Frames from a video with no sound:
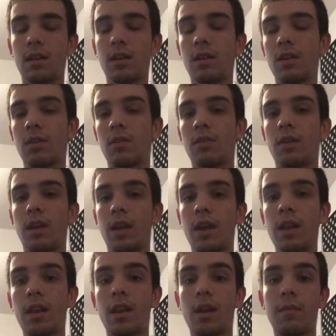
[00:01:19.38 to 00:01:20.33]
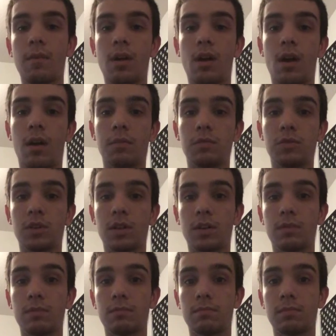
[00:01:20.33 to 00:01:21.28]
you know, an inanimate
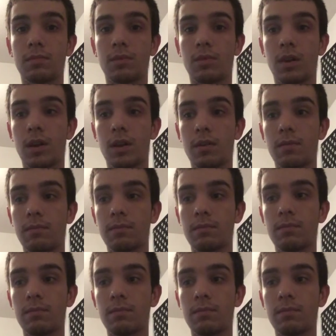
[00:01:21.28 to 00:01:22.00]
object, okay?